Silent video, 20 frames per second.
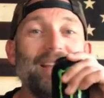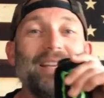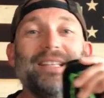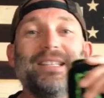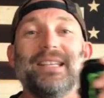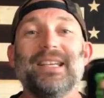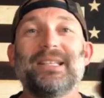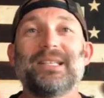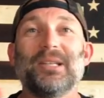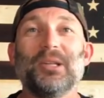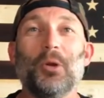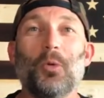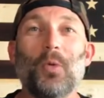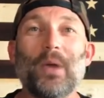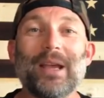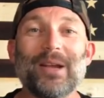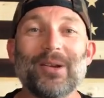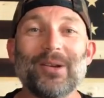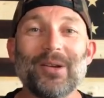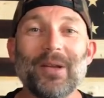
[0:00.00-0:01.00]
It's a little
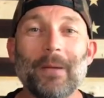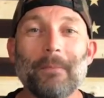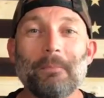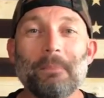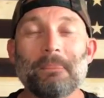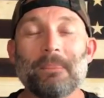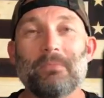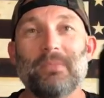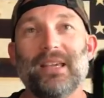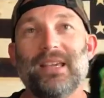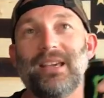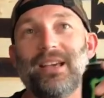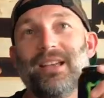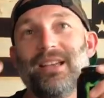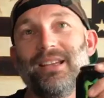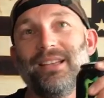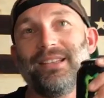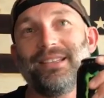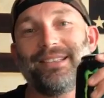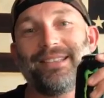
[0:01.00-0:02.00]
weird
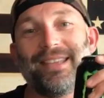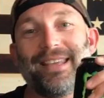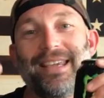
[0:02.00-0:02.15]
because